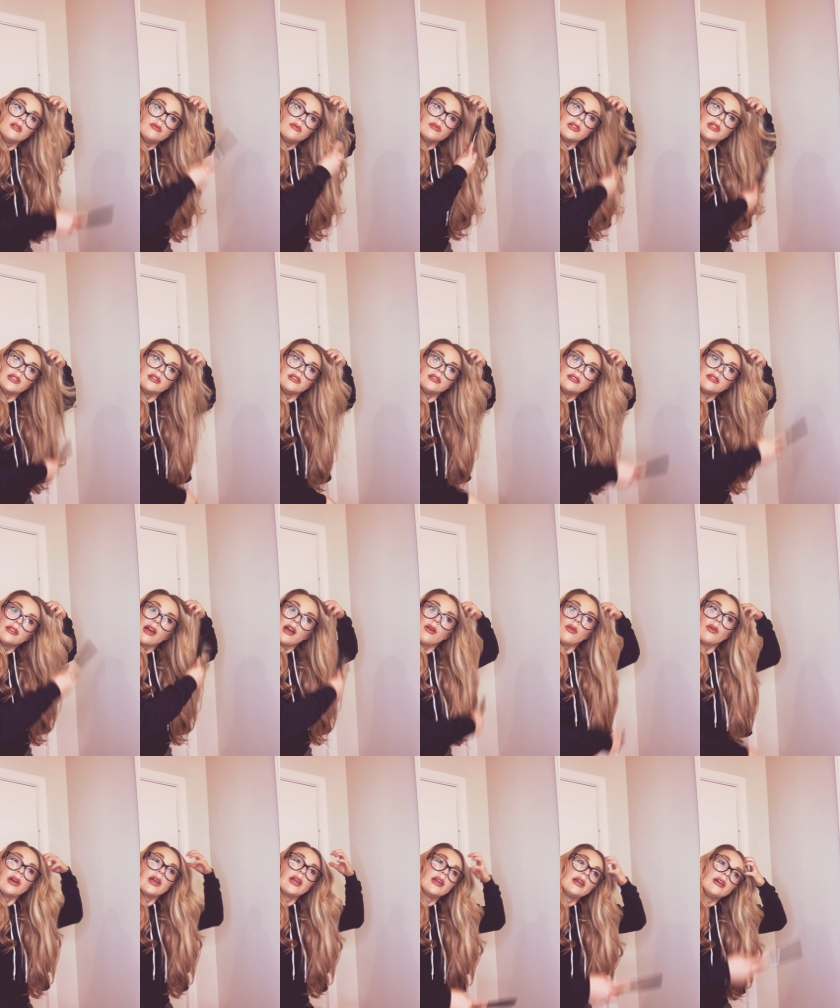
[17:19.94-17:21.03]
because that
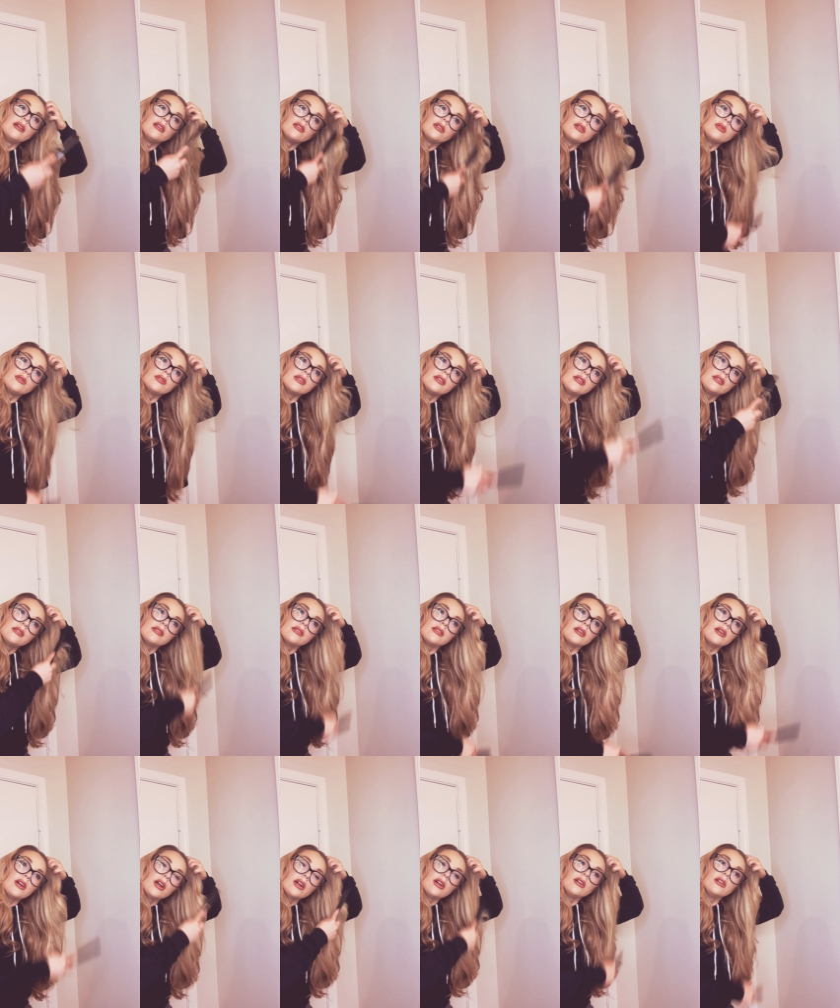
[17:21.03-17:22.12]
way it loosens the
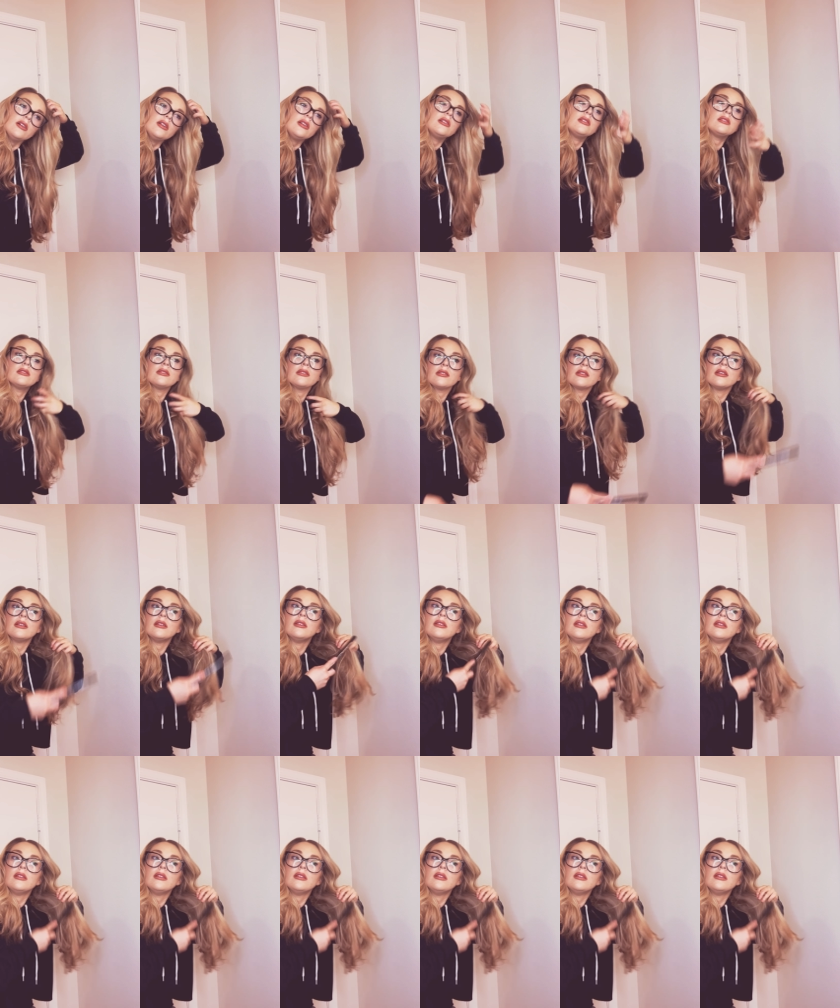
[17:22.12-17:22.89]
curls,